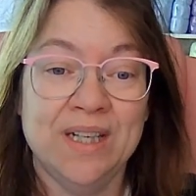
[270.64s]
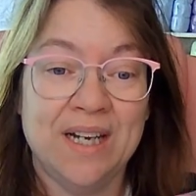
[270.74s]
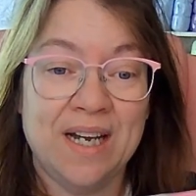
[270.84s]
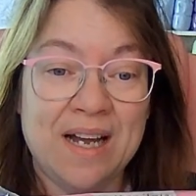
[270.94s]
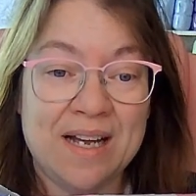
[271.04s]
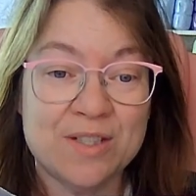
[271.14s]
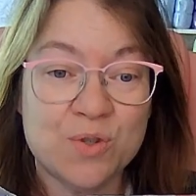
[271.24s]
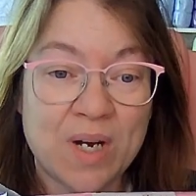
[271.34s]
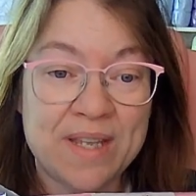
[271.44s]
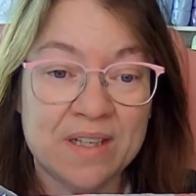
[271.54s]

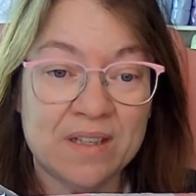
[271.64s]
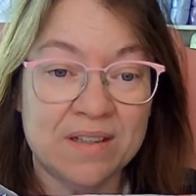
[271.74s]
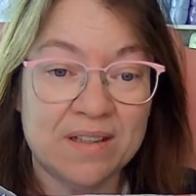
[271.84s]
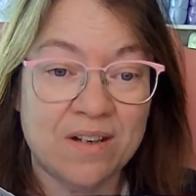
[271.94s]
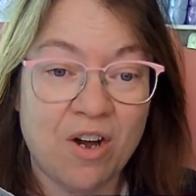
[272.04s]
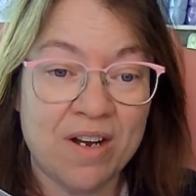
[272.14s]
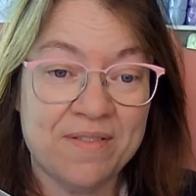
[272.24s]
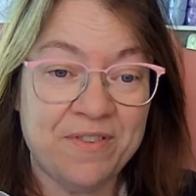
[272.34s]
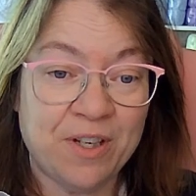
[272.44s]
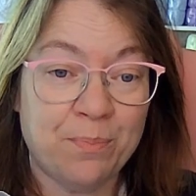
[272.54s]
try the Cotton
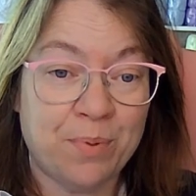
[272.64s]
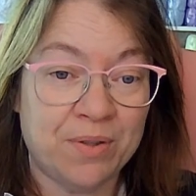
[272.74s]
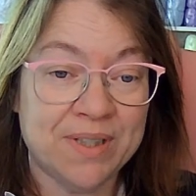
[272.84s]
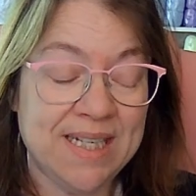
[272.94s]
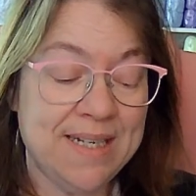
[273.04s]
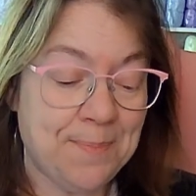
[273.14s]
Fair bulky.